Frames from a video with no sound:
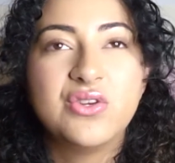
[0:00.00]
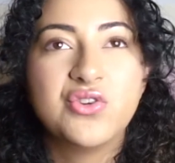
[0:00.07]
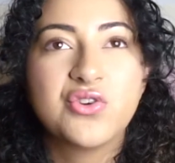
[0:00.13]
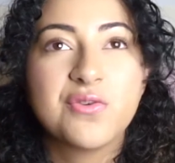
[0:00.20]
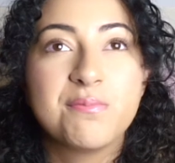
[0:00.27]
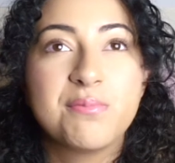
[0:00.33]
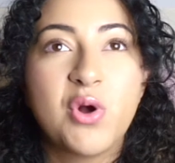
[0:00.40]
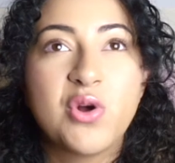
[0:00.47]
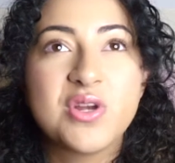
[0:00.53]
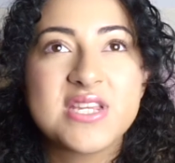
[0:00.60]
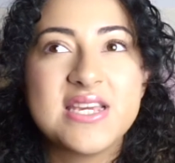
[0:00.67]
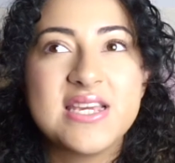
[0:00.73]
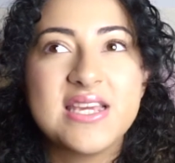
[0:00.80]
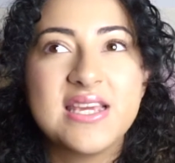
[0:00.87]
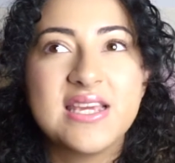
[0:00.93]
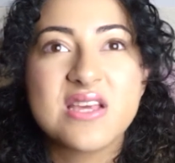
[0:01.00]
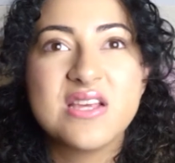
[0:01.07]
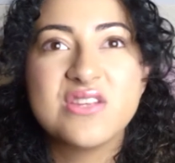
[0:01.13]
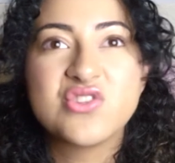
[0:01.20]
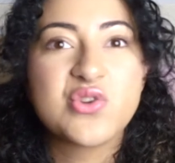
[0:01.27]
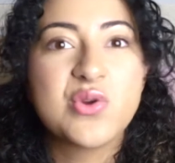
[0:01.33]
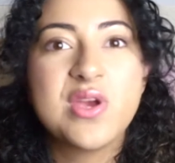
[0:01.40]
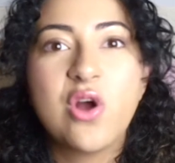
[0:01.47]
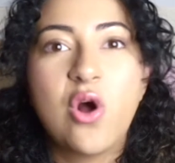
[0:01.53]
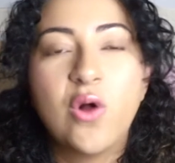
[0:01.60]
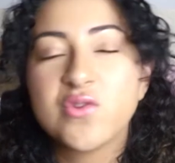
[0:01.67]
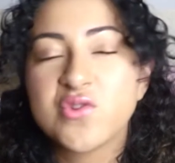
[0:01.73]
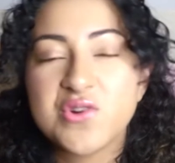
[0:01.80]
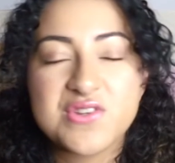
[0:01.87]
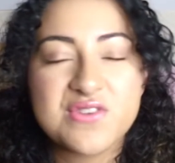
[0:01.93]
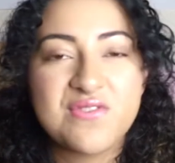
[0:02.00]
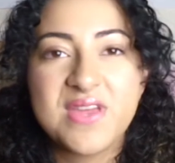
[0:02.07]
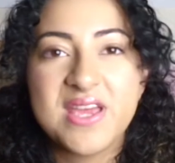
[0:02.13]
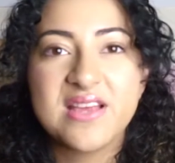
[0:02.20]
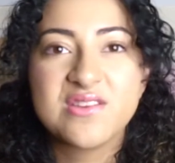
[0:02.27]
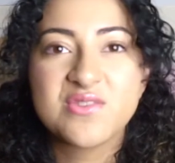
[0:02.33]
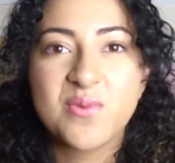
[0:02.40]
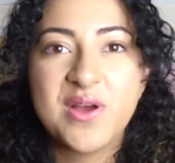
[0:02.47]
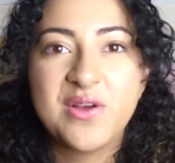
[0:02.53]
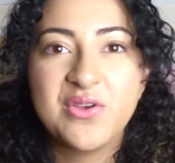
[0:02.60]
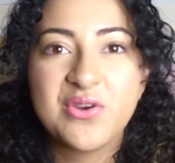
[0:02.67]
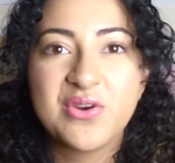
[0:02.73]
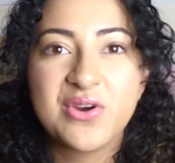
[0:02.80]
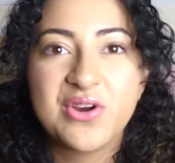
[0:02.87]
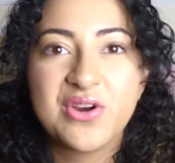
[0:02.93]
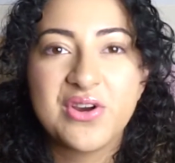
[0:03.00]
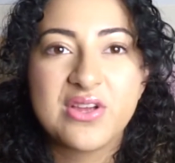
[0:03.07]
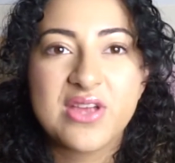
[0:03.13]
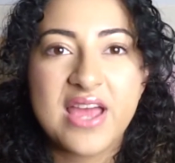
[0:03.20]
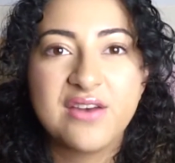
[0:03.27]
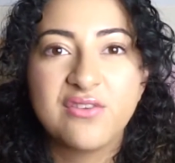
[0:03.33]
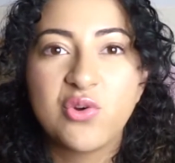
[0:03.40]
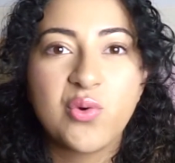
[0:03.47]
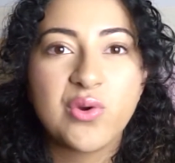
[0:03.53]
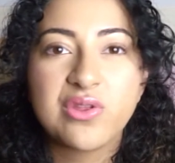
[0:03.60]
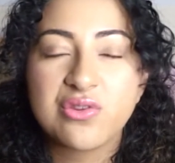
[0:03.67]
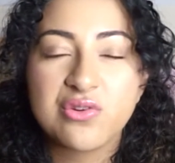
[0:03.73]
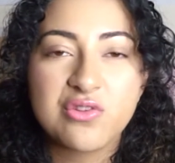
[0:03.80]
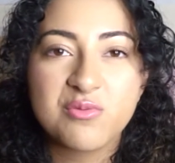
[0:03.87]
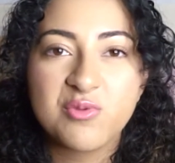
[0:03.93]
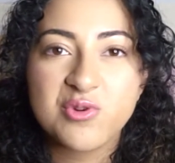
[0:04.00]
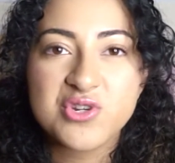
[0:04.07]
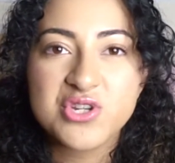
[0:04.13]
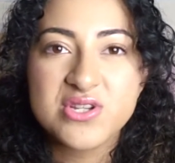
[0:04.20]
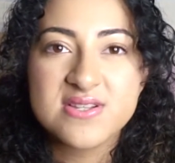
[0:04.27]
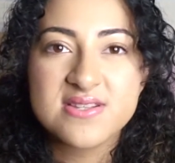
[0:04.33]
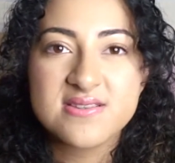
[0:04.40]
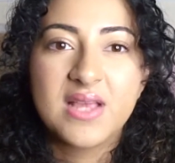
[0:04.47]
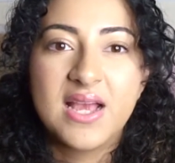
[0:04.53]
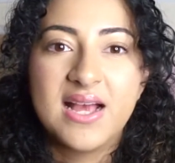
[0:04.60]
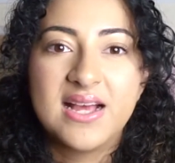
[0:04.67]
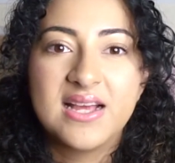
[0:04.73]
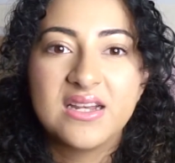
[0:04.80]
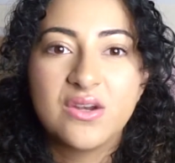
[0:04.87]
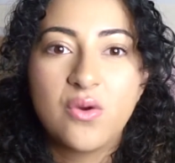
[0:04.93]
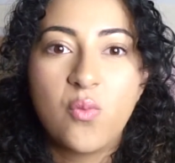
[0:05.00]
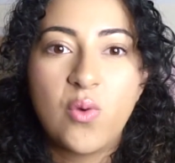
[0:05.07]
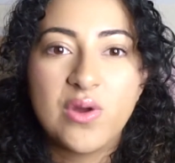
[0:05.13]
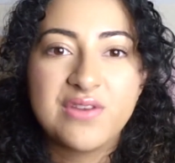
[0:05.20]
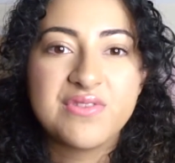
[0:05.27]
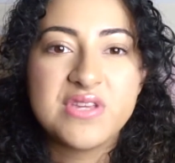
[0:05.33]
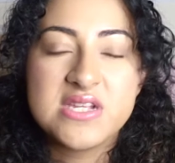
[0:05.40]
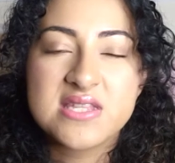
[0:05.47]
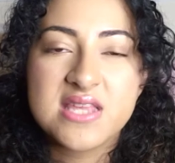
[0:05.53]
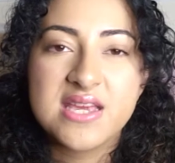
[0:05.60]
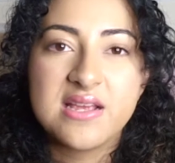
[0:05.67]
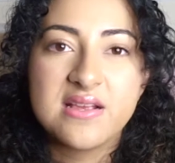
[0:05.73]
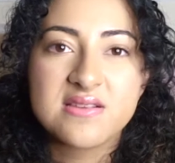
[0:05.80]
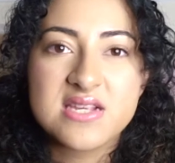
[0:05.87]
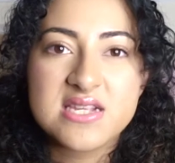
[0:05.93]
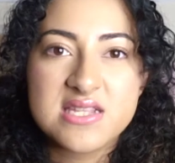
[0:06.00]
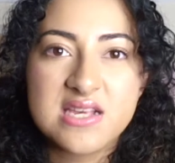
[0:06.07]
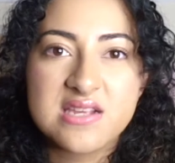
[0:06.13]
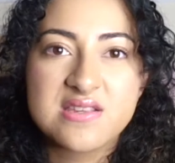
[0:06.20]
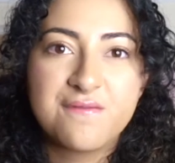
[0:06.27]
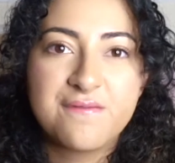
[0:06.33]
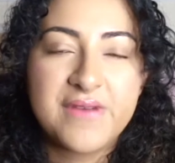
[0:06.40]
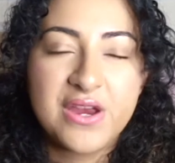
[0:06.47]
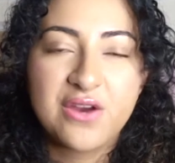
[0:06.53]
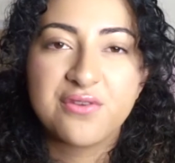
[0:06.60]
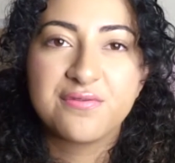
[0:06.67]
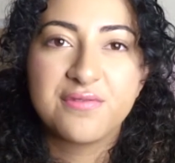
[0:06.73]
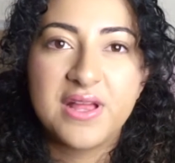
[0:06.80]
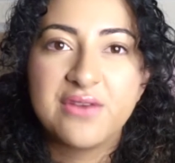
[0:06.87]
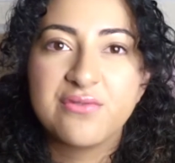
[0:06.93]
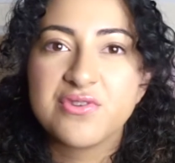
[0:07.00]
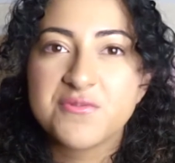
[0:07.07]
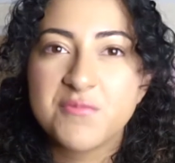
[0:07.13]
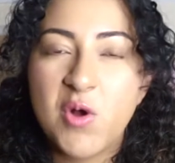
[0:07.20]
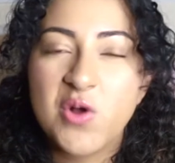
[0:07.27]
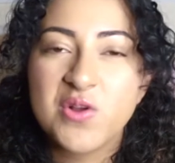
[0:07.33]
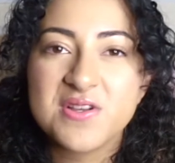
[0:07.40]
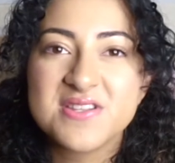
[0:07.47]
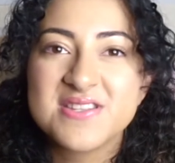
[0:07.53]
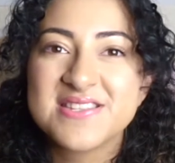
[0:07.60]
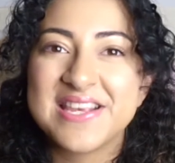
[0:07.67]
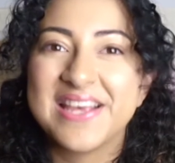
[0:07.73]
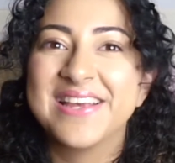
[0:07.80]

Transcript: Your body is doing all sorts of things while you're kind of going through the motions, and one of these things is this fight or flight response.